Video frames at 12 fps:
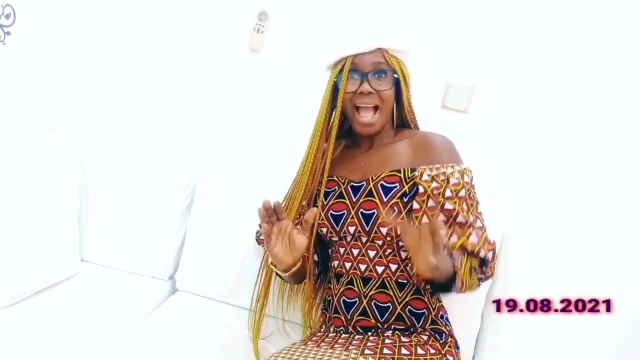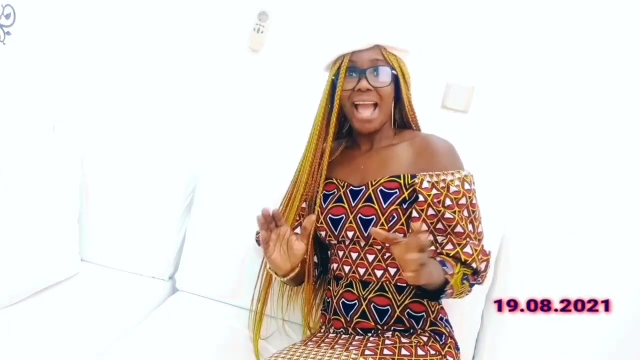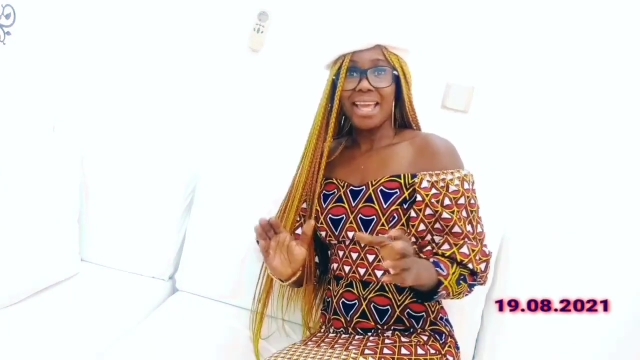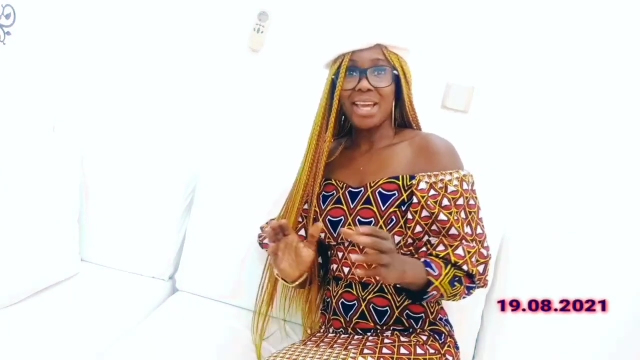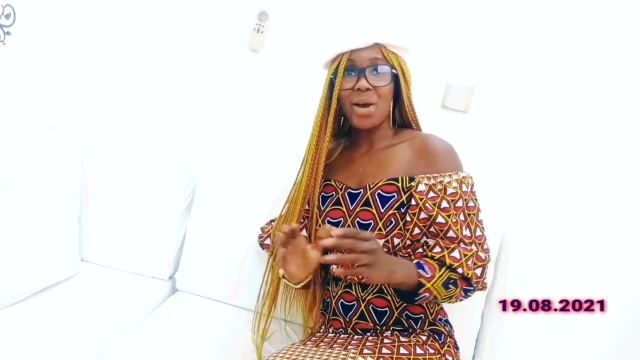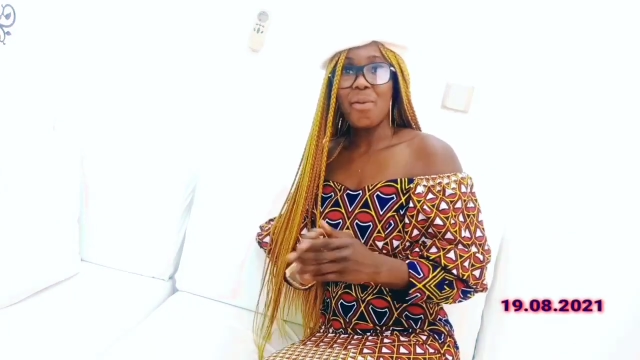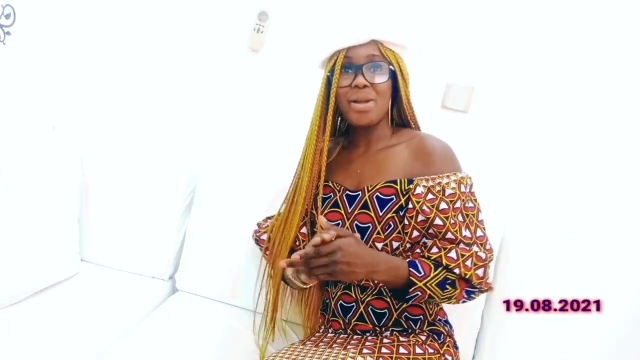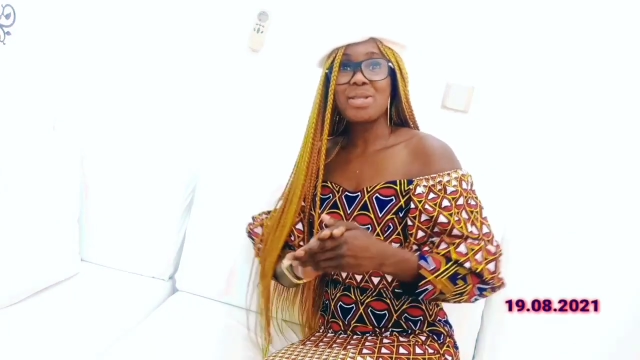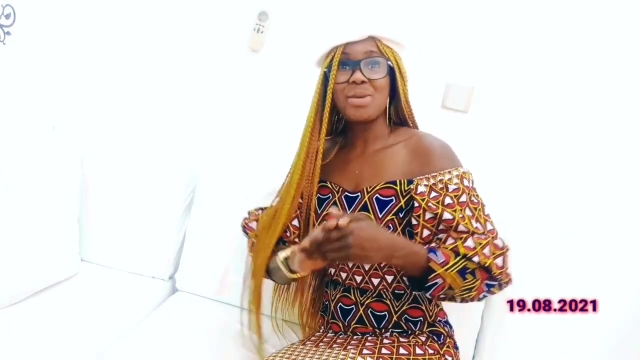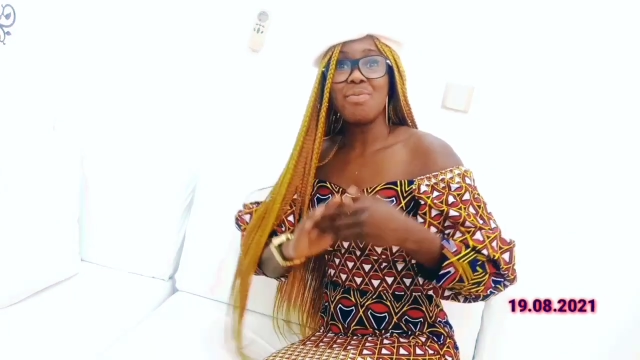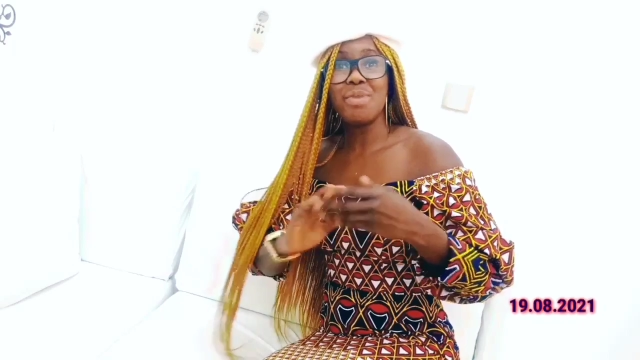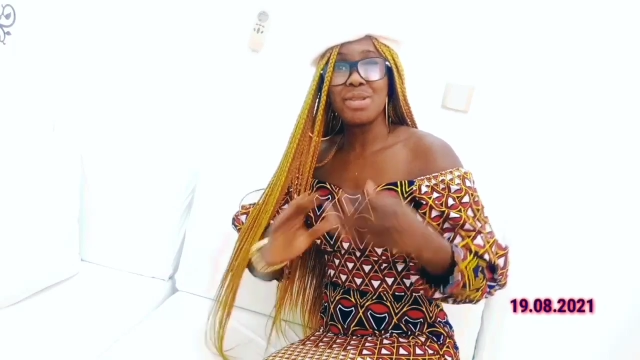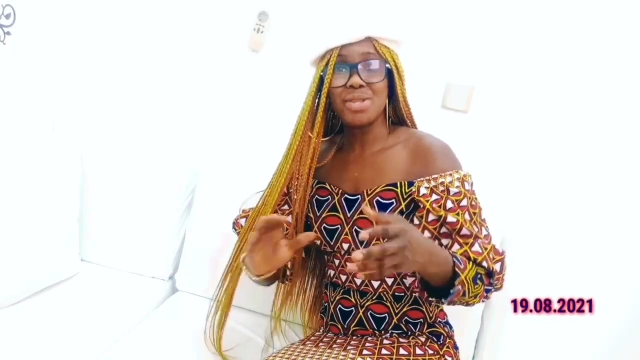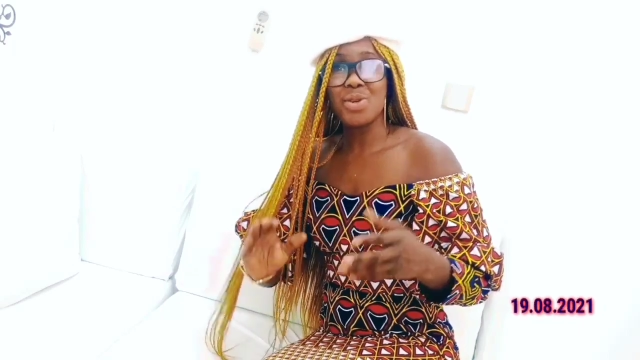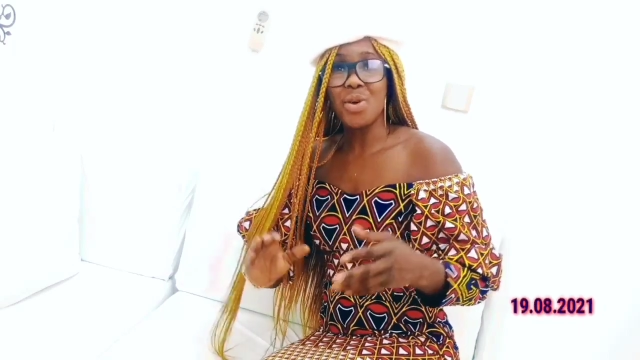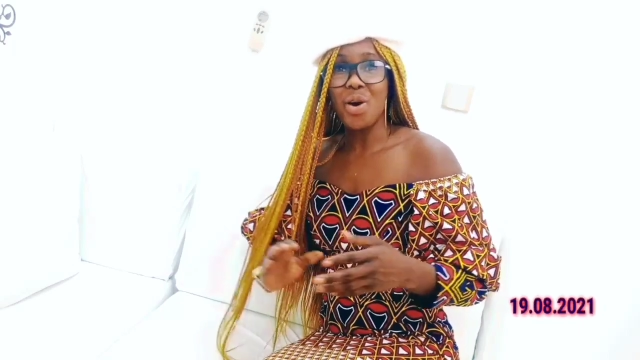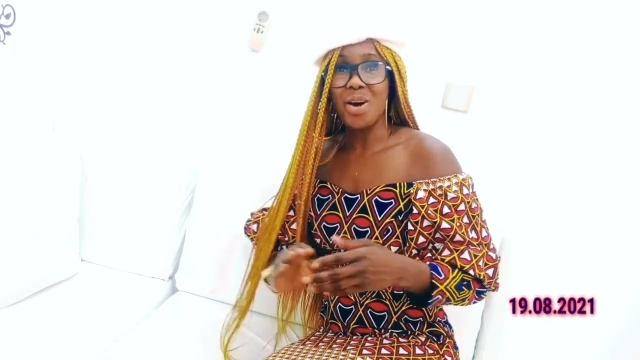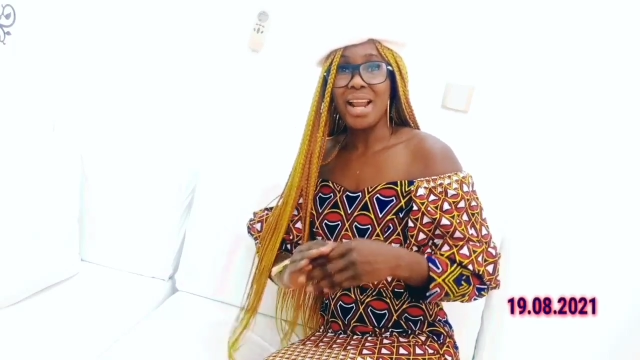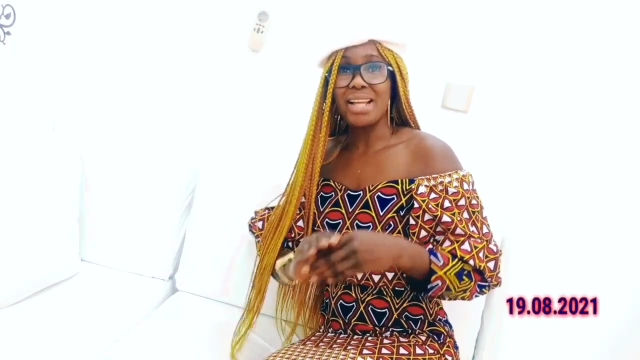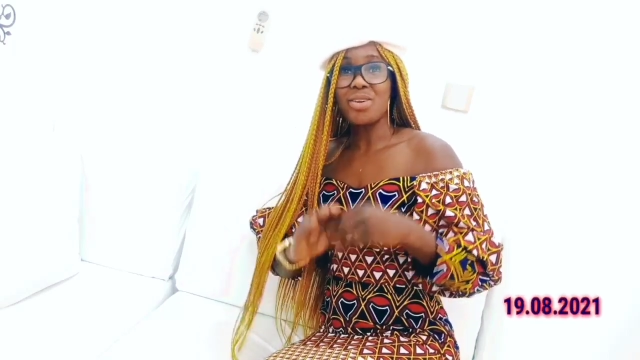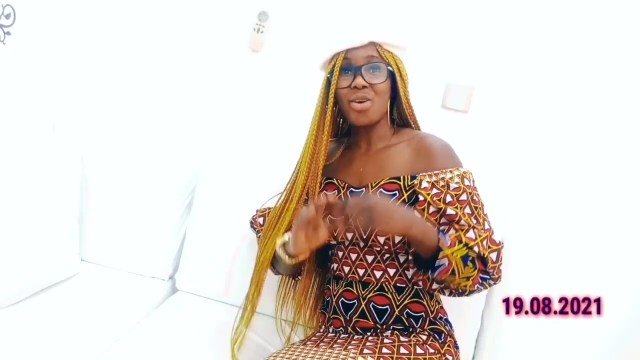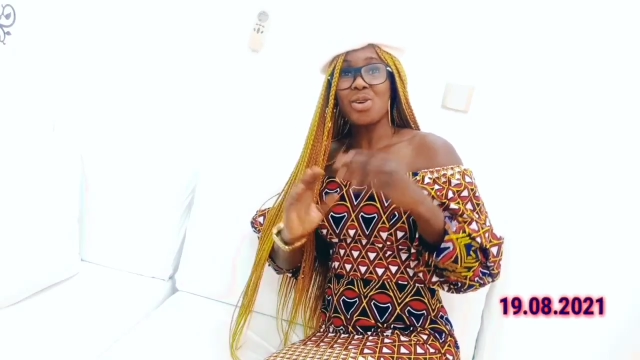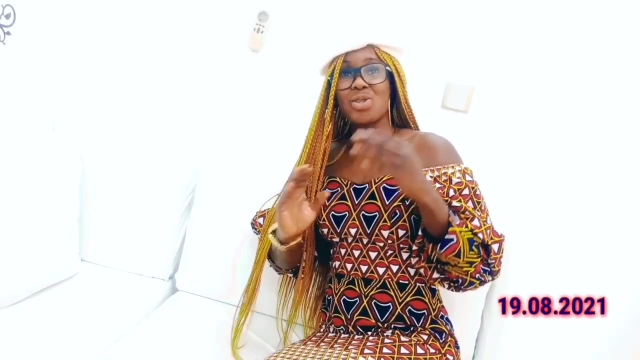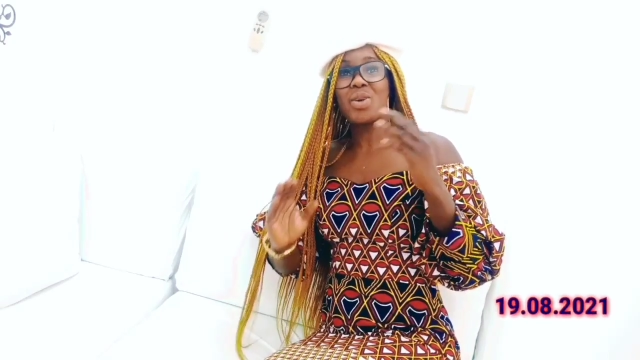I can't wait to meet you all
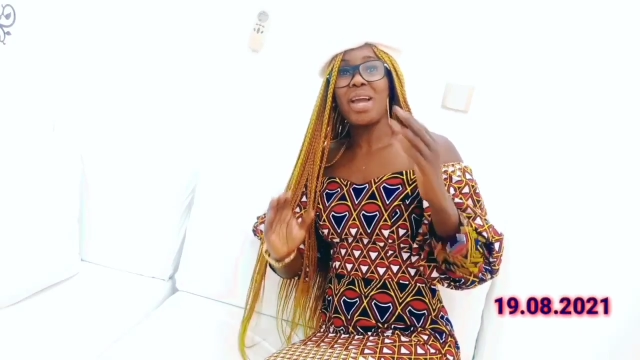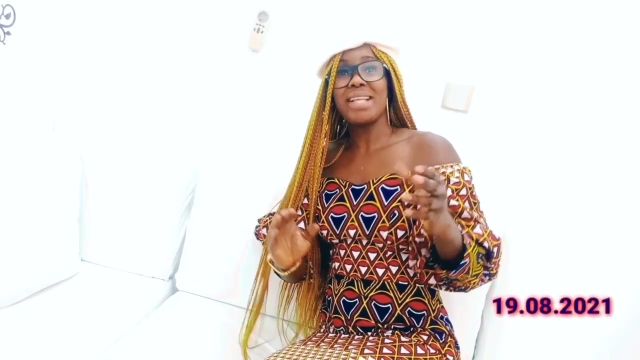and also